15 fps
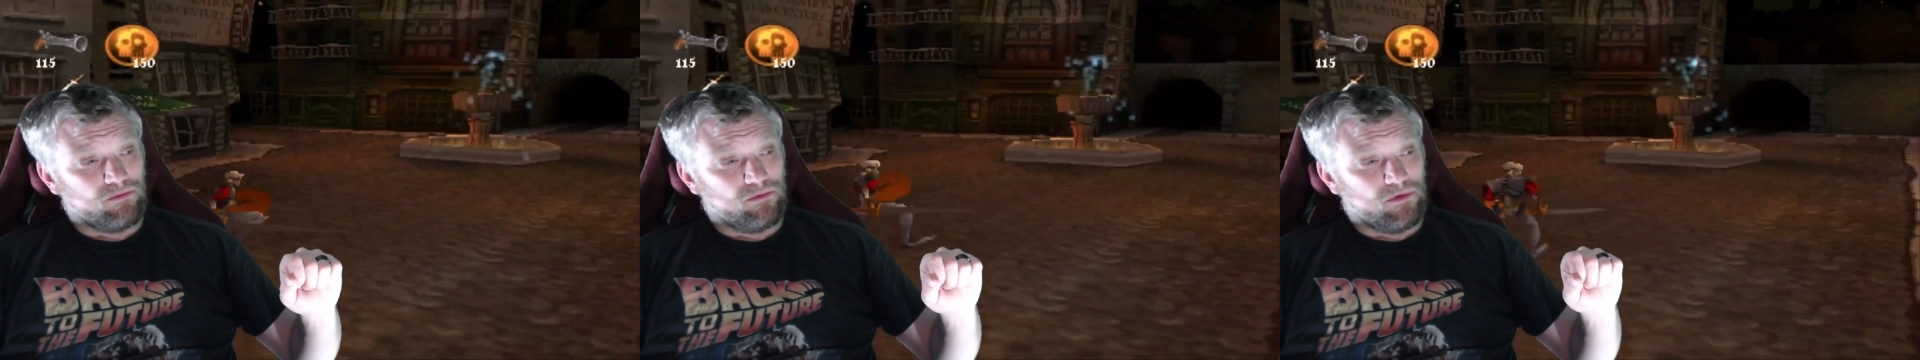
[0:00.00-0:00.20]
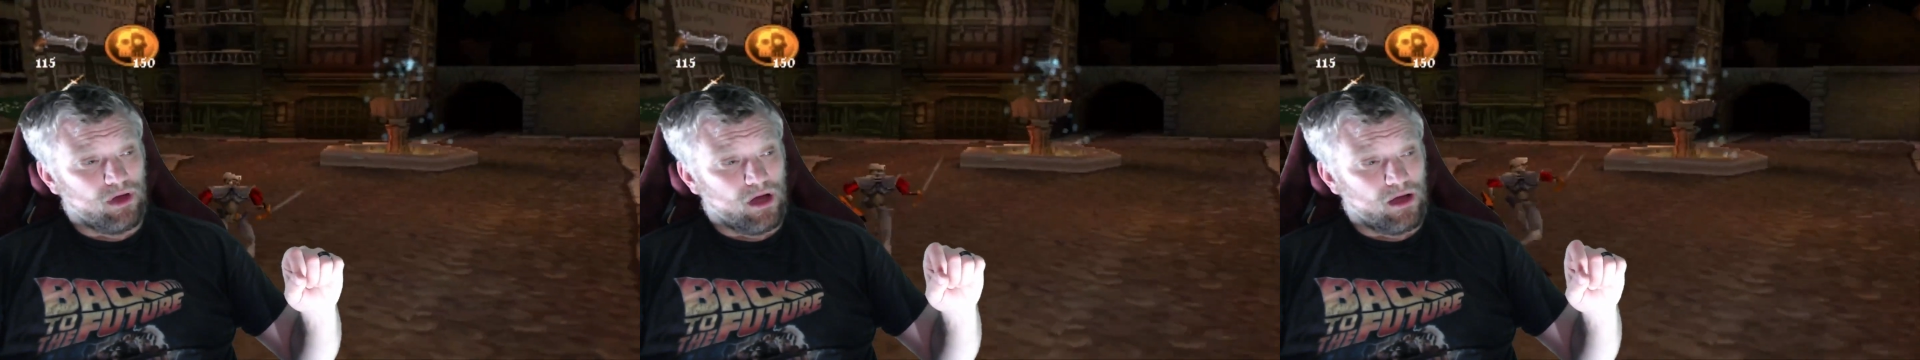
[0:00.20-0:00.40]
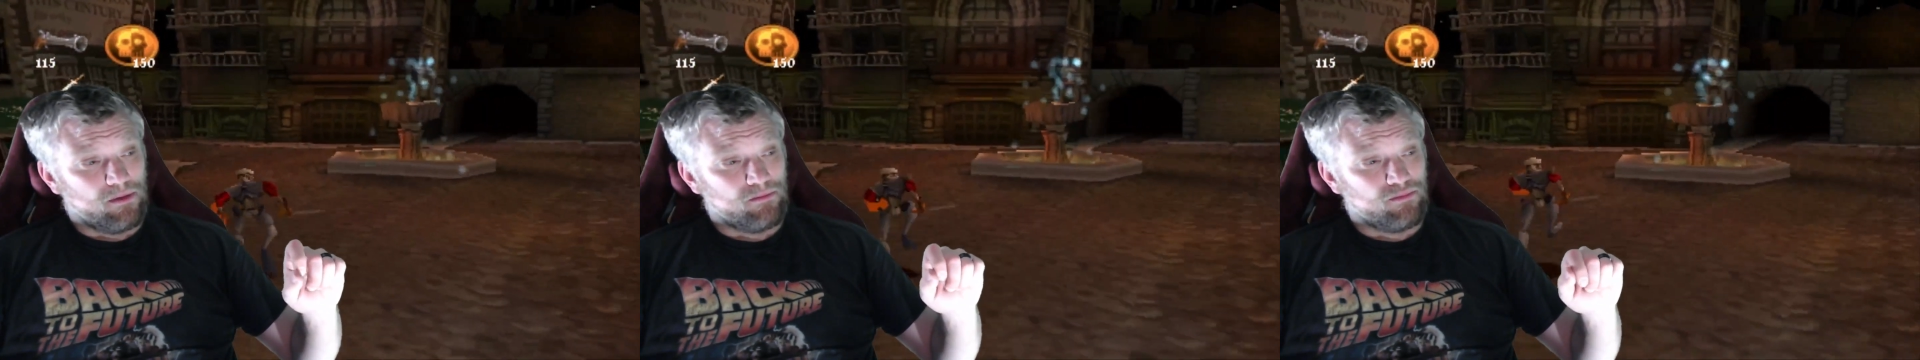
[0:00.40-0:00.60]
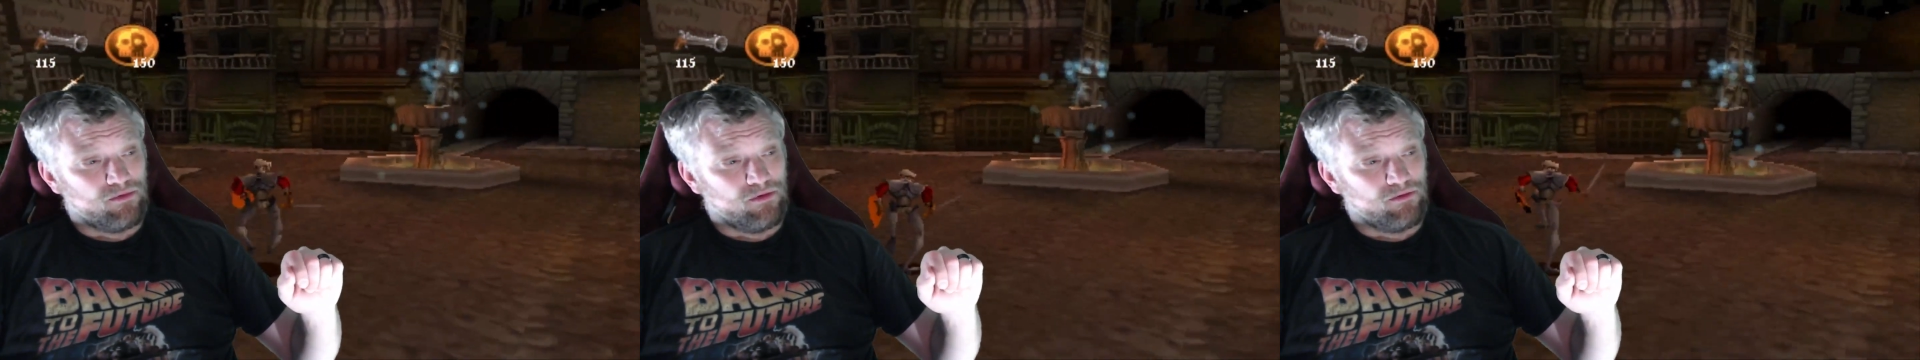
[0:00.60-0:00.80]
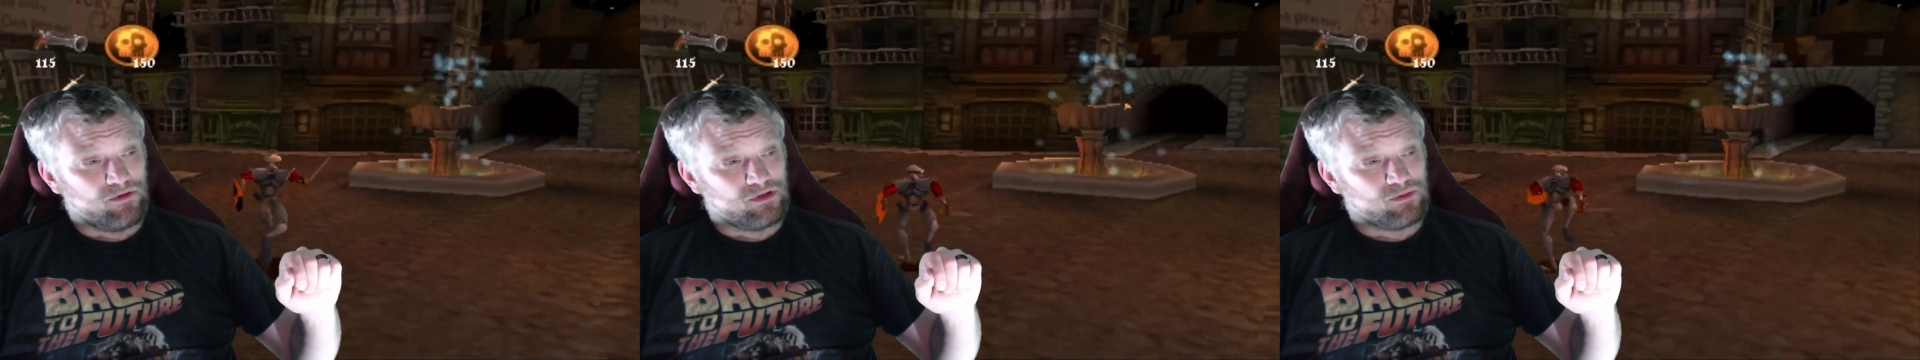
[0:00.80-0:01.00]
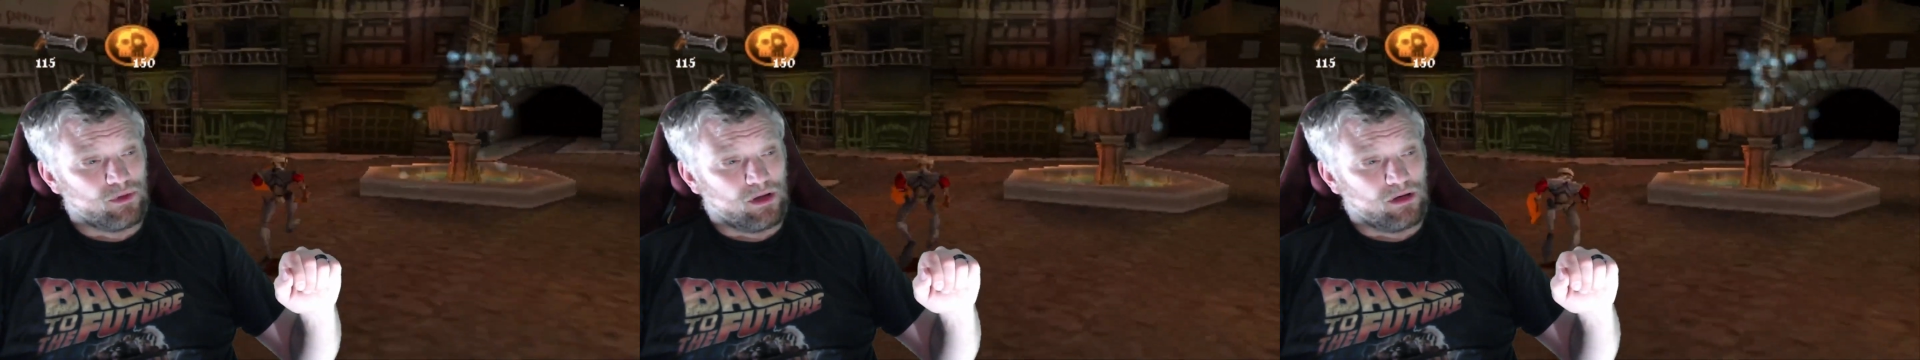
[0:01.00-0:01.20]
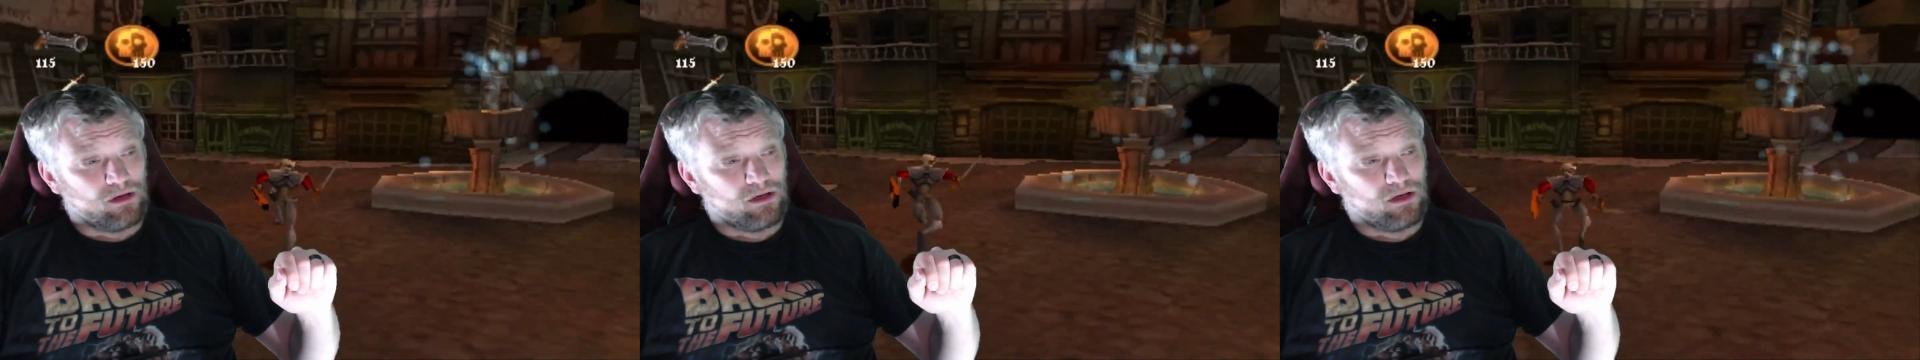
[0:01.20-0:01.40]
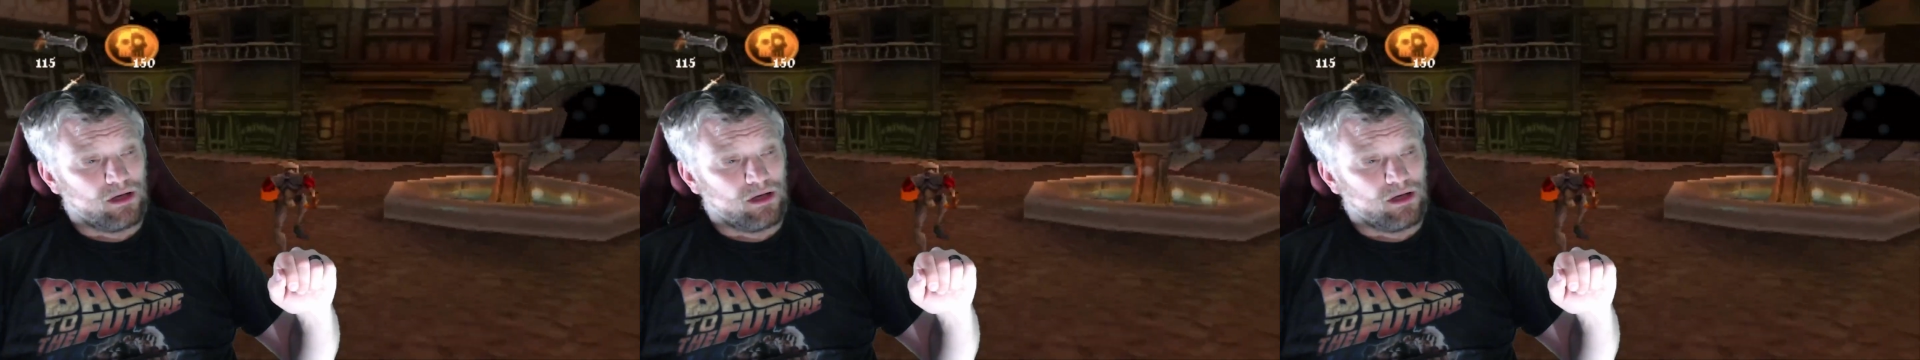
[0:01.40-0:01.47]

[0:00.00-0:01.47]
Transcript: improved as well.